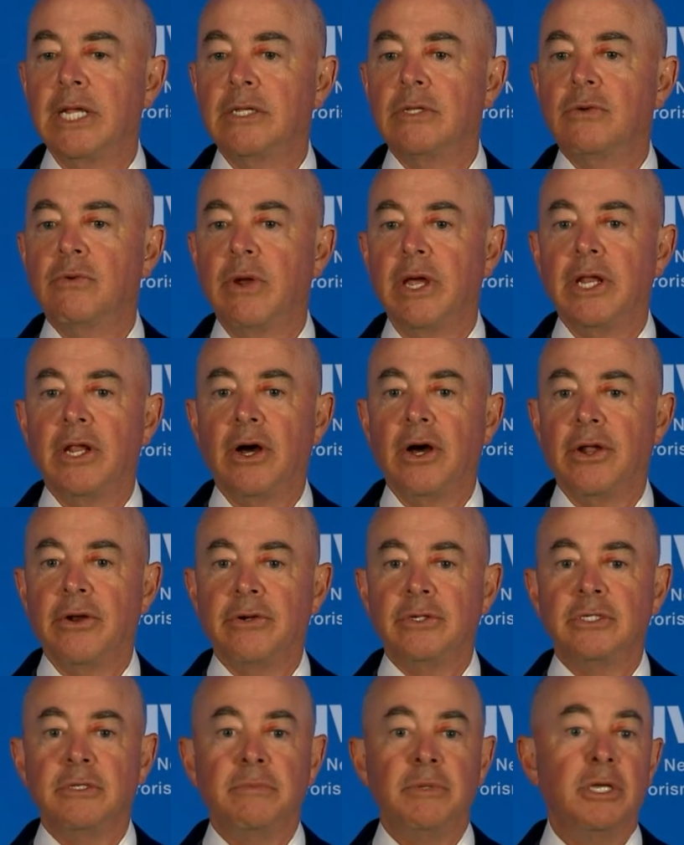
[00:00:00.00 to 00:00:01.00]
great honor
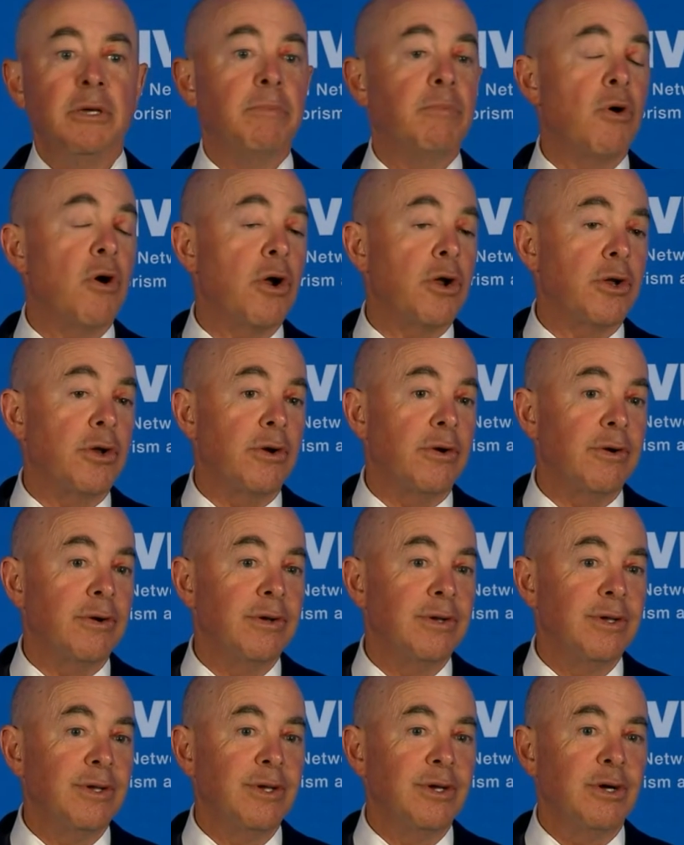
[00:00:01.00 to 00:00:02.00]
to be a partner
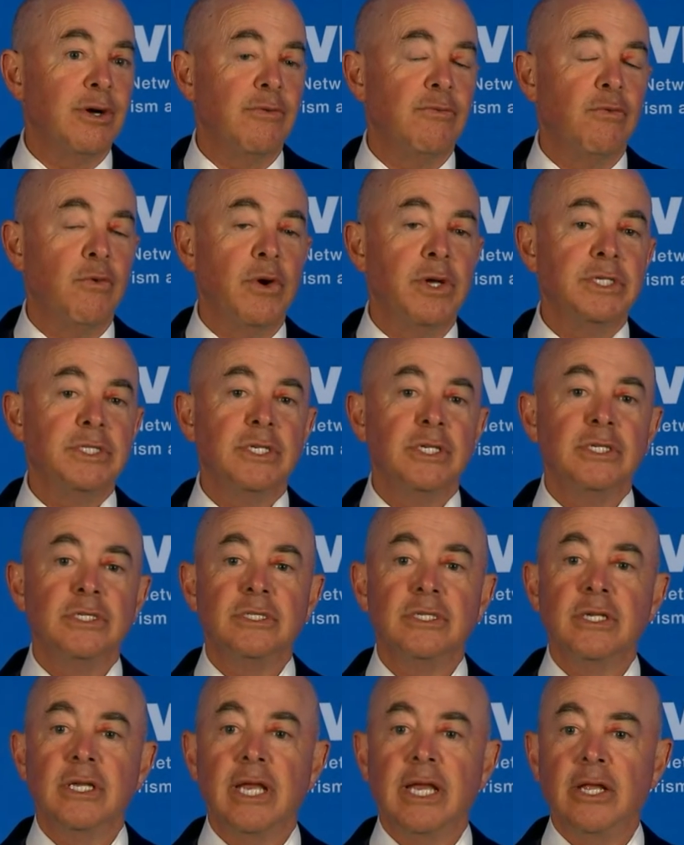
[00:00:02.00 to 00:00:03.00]
of VOICES
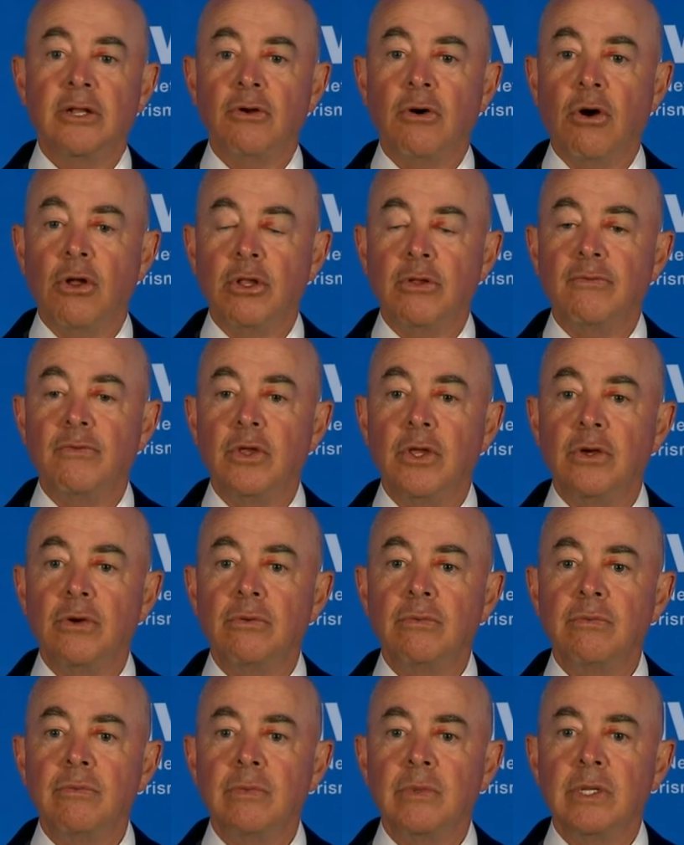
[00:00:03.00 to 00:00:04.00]
and all of you,